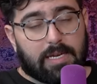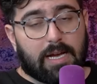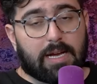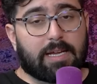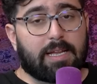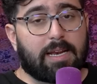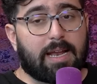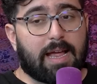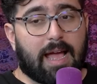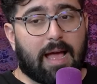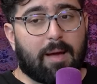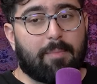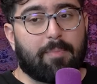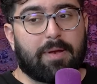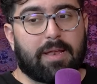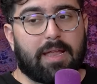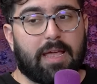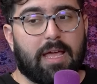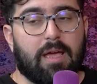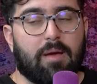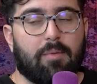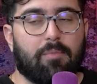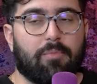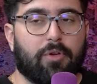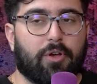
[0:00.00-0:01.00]
It's not going to happen
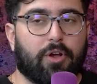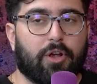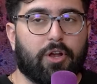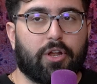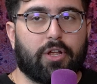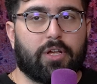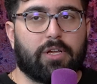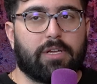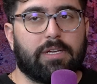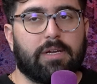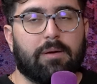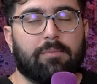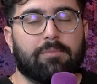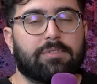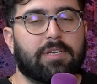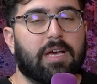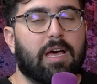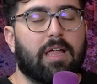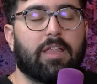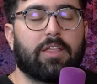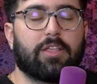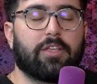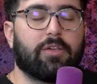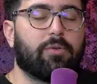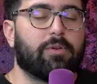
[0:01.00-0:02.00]
to him. I'm
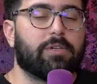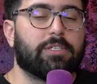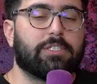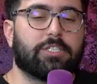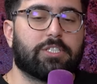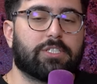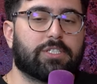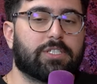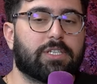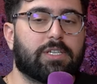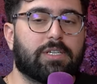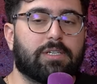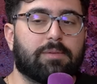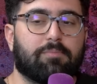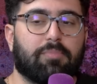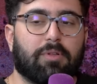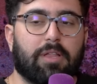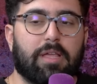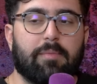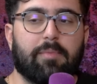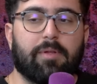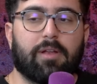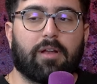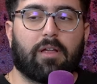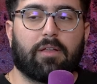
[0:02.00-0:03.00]
telling you, he's just going to
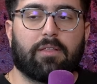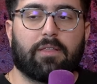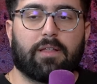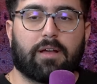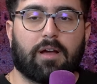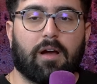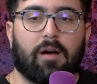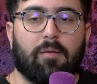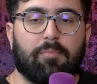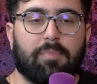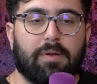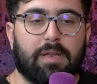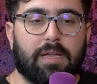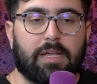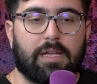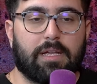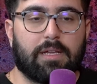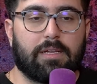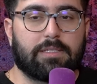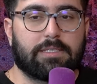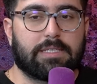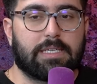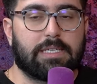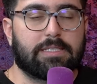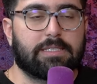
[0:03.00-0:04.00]
blame it on the
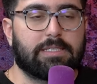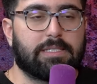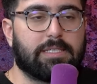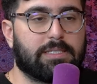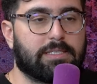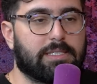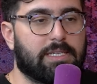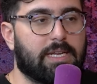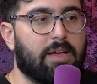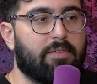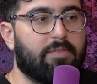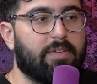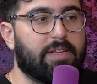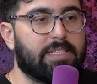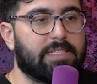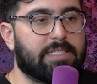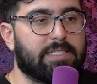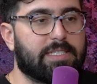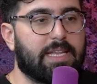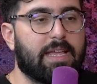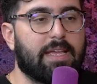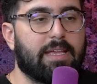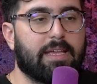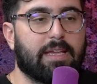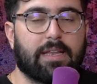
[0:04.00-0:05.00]
company. It says he doesn't have any
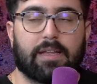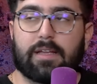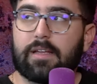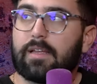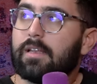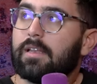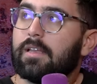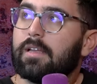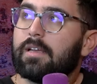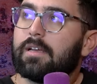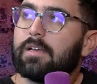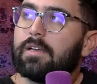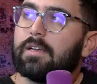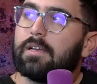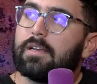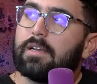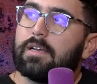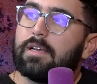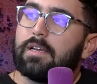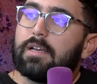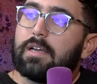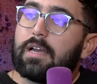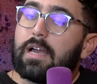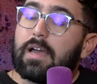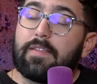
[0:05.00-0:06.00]
stake in it.
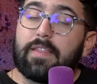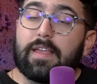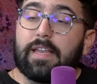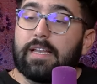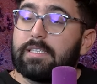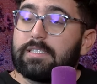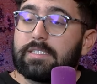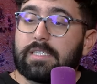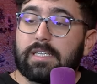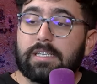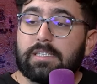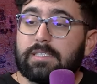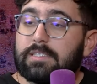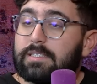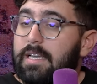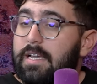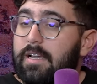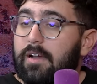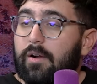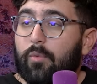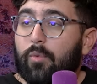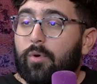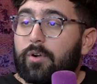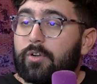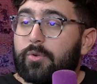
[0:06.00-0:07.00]
And then he's going to
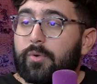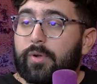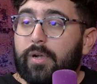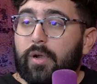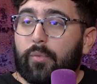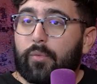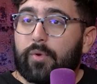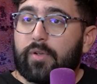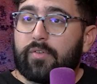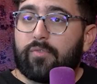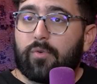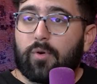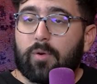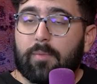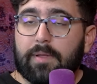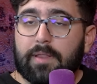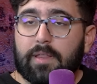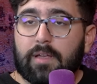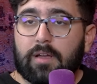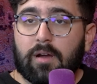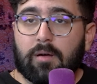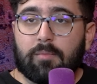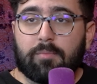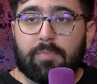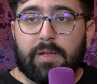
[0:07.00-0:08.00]
say, oh, we're doing a reform
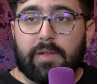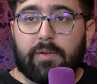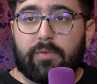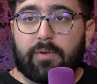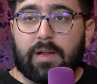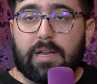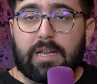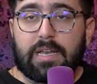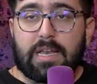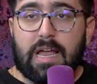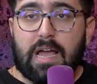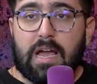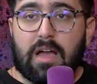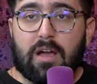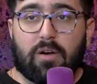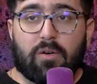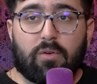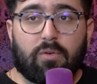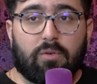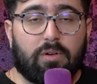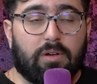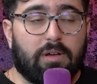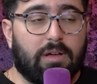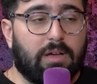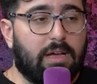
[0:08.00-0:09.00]
at the company right
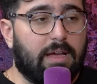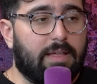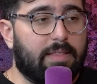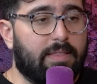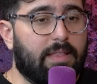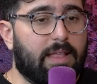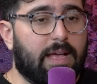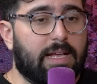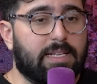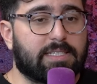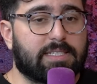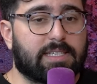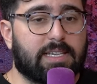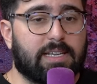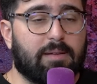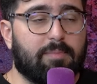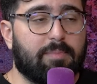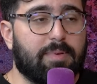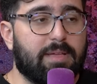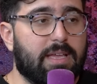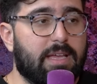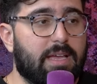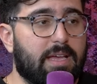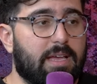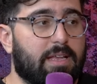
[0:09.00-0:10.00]
now. And that's going
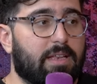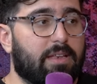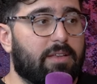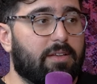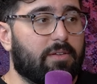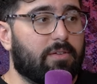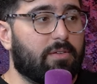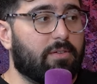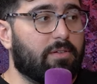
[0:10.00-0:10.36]
to be it,